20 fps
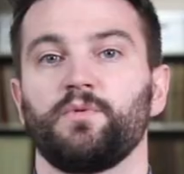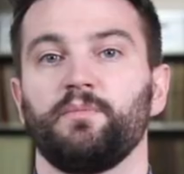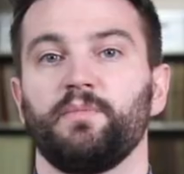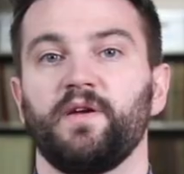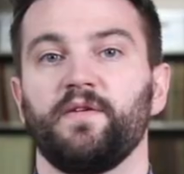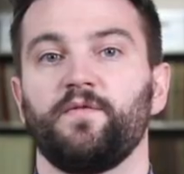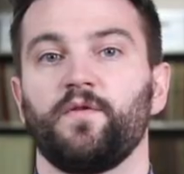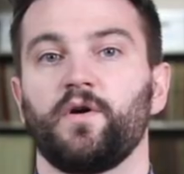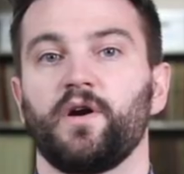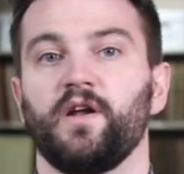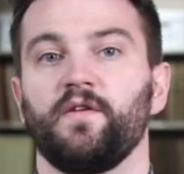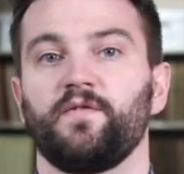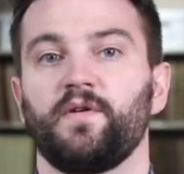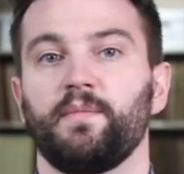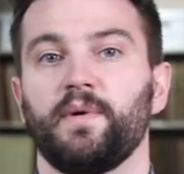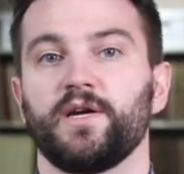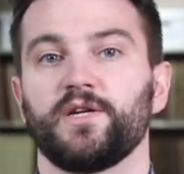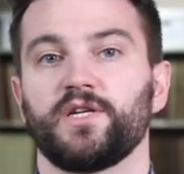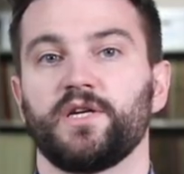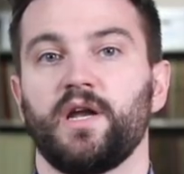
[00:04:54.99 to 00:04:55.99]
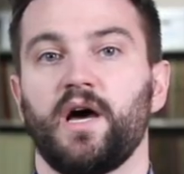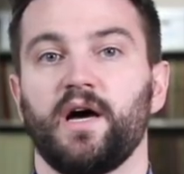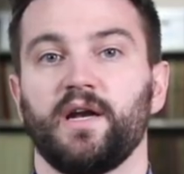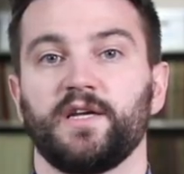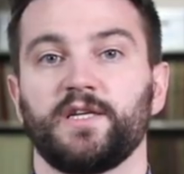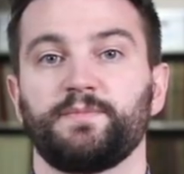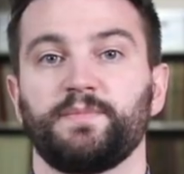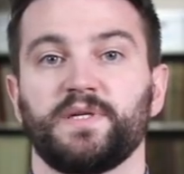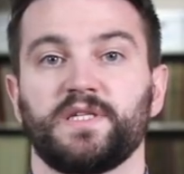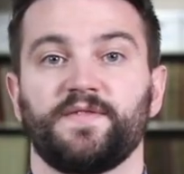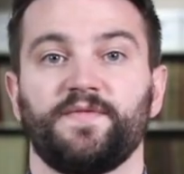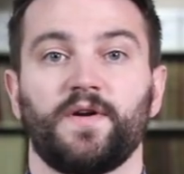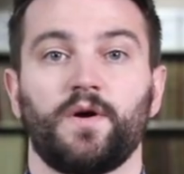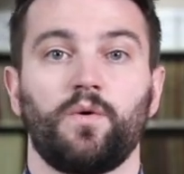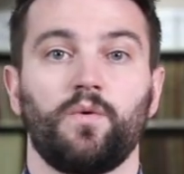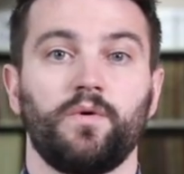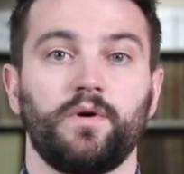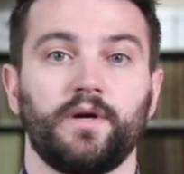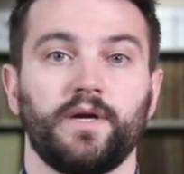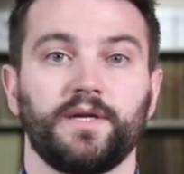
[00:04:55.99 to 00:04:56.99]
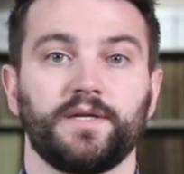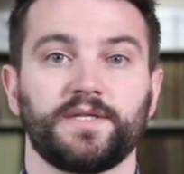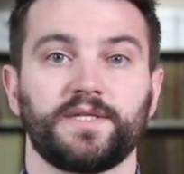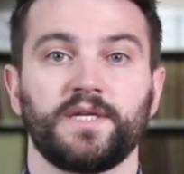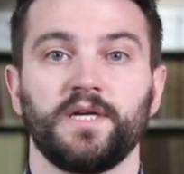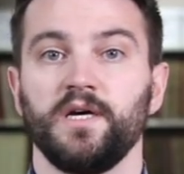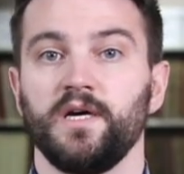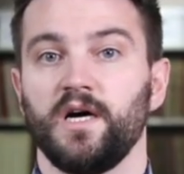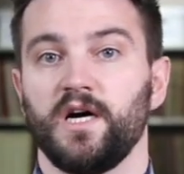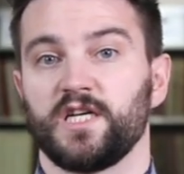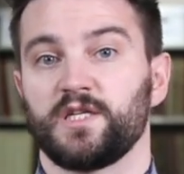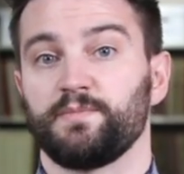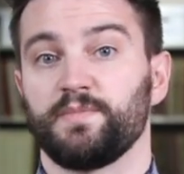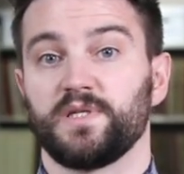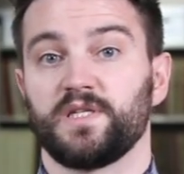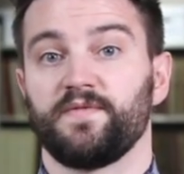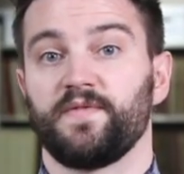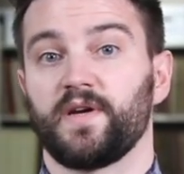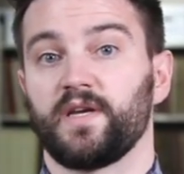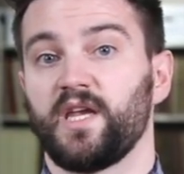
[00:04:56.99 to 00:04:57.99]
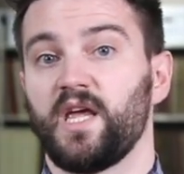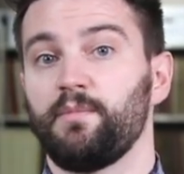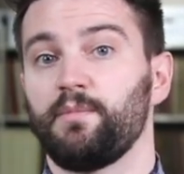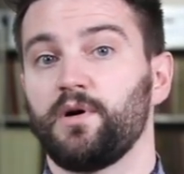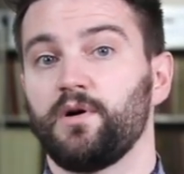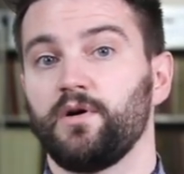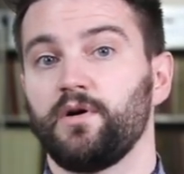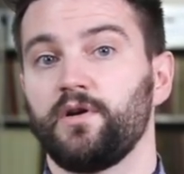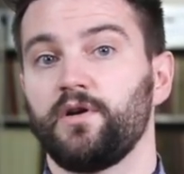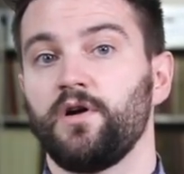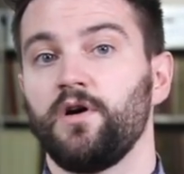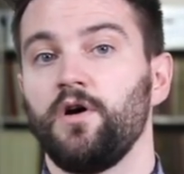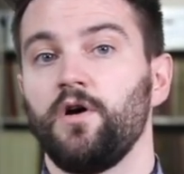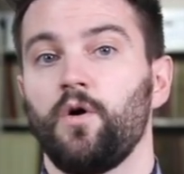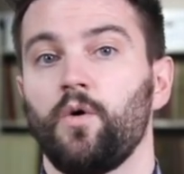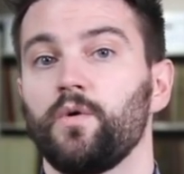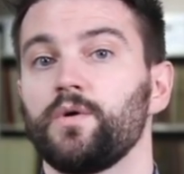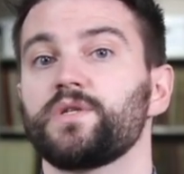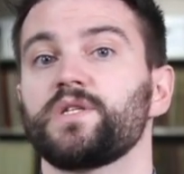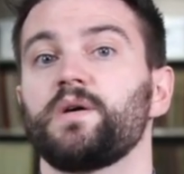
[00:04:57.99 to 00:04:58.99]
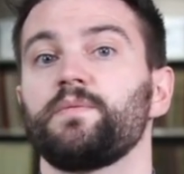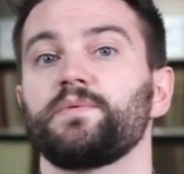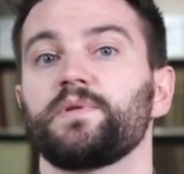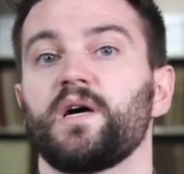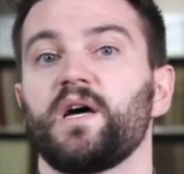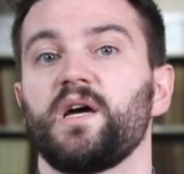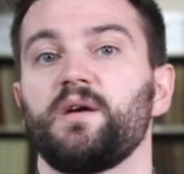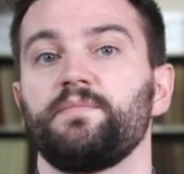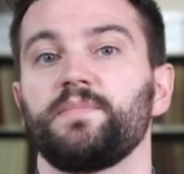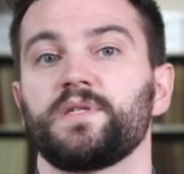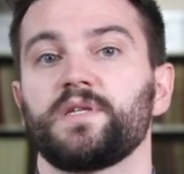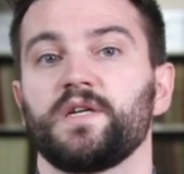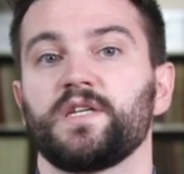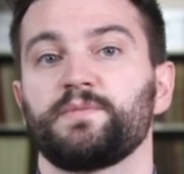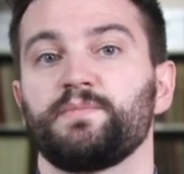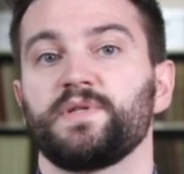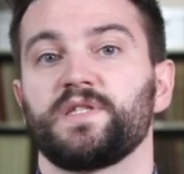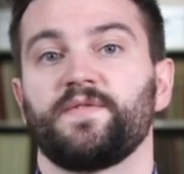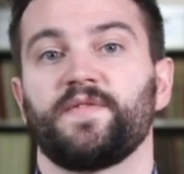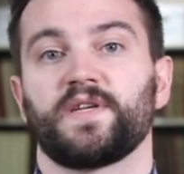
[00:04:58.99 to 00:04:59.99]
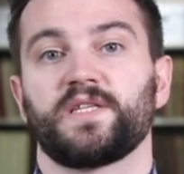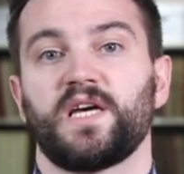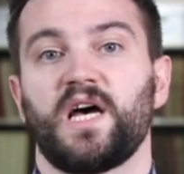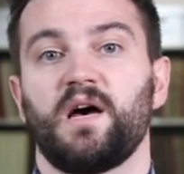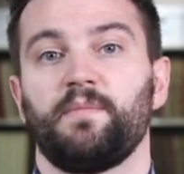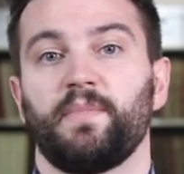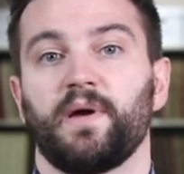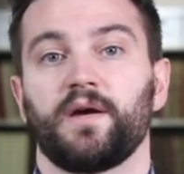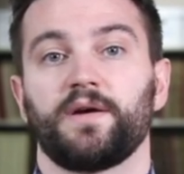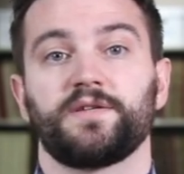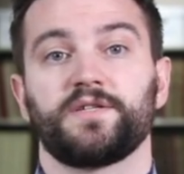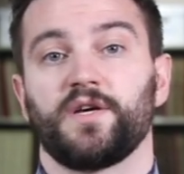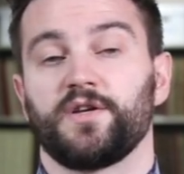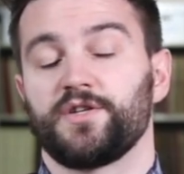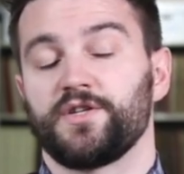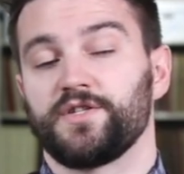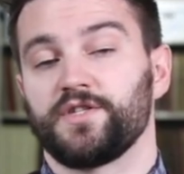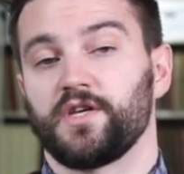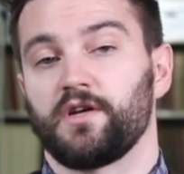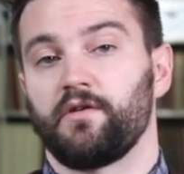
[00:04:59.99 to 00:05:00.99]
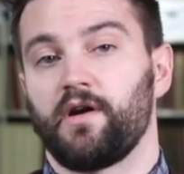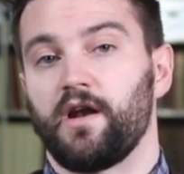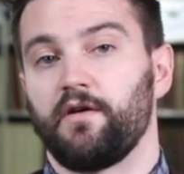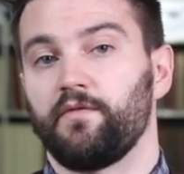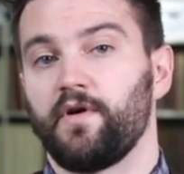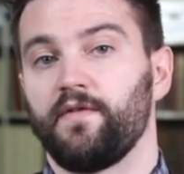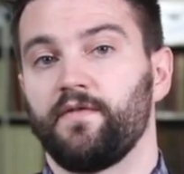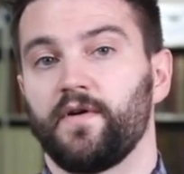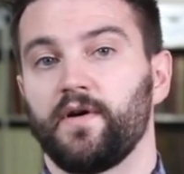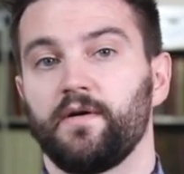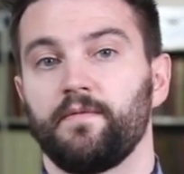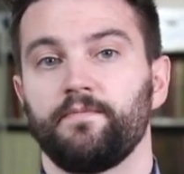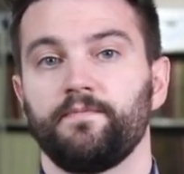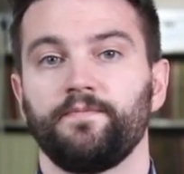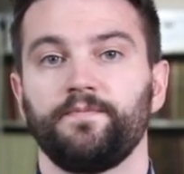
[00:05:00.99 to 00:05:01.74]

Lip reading: will be for information on a specific ordinance, a specific neighborhood, or sometimes a specific topic, such as the Grand River.